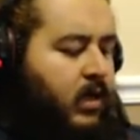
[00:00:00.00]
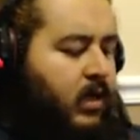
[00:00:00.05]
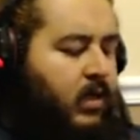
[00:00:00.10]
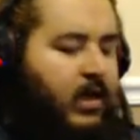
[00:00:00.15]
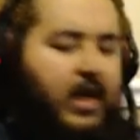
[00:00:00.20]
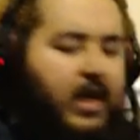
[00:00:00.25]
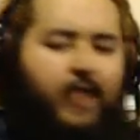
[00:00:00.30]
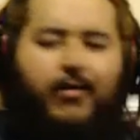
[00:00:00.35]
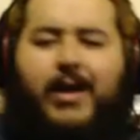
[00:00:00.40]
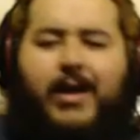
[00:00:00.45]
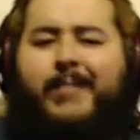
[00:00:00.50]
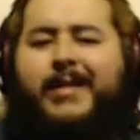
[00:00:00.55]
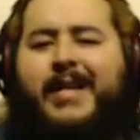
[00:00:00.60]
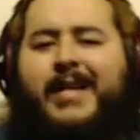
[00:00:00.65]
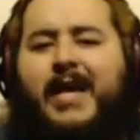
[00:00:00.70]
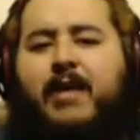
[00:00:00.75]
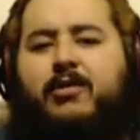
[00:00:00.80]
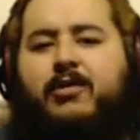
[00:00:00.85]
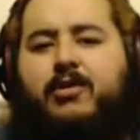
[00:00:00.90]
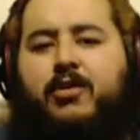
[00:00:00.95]
of rambling
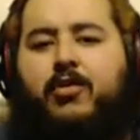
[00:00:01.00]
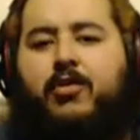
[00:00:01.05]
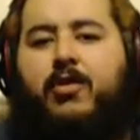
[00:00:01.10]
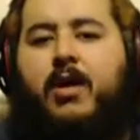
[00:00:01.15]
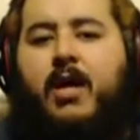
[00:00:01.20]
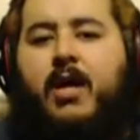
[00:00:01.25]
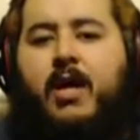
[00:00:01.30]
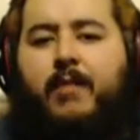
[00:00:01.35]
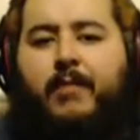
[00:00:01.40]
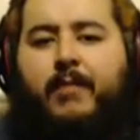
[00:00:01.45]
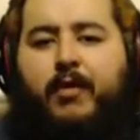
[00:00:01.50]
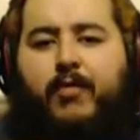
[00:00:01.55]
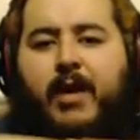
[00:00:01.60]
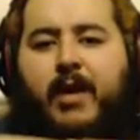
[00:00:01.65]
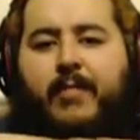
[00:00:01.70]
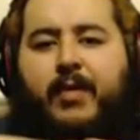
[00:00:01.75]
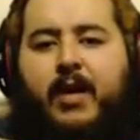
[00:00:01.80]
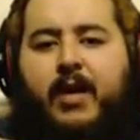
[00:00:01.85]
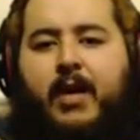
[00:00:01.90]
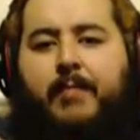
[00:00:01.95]
now, so I'm gonna
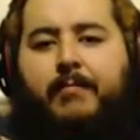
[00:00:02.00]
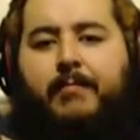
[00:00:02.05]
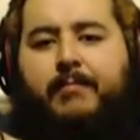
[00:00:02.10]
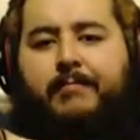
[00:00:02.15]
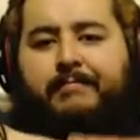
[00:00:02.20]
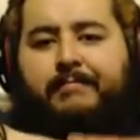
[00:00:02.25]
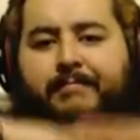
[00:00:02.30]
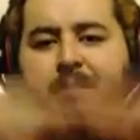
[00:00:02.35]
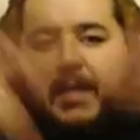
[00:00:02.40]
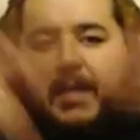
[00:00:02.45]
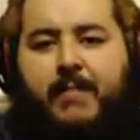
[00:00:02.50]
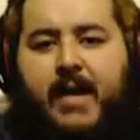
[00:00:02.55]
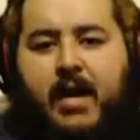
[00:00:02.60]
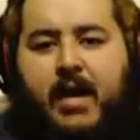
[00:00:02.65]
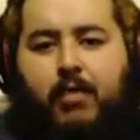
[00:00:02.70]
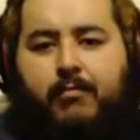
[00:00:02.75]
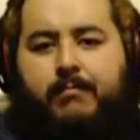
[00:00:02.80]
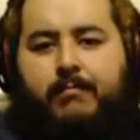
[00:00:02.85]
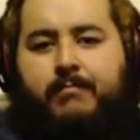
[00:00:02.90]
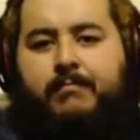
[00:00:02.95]
wrap it up. I'm
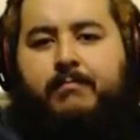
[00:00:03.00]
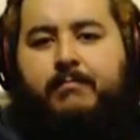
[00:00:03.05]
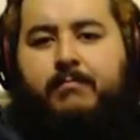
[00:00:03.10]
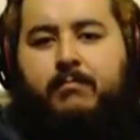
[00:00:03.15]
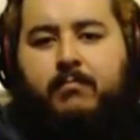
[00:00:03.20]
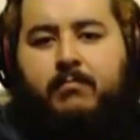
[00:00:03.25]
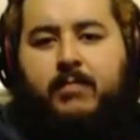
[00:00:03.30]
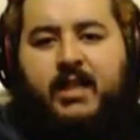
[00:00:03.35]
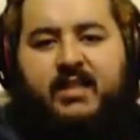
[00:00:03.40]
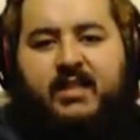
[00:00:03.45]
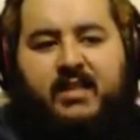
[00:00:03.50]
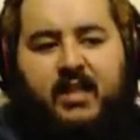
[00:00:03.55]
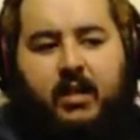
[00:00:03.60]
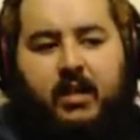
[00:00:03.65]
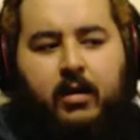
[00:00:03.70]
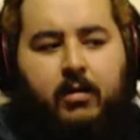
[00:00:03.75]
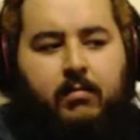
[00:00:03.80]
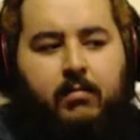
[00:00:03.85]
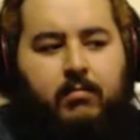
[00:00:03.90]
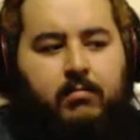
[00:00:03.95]
out. That's it.
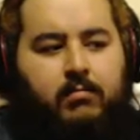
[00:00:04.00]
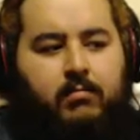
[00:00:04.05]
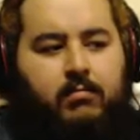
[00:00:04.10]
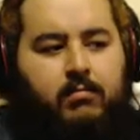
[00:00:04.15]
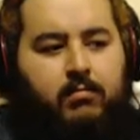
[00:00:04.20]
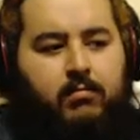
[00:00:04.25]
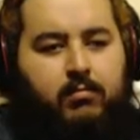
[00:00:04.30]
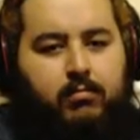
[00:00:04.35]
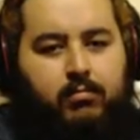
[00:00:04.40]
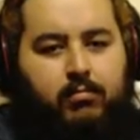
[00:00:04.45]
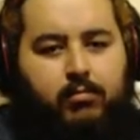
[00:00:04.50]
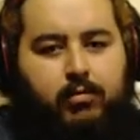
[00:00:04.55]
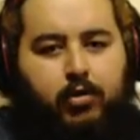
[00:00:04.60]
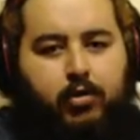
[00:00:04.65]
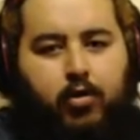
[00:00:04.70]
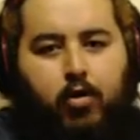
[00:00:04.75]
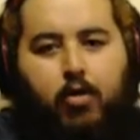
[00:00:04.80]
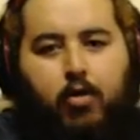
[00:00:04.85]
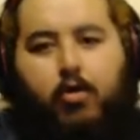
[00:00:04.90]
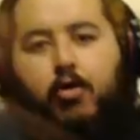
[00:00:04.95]

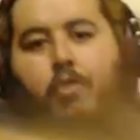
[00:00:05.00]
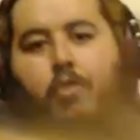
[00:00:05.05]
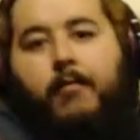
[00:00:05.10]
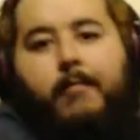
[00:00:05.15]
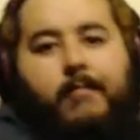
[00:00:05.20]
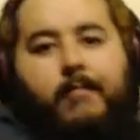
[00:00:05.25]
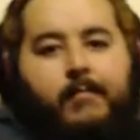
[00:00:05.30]
Go home.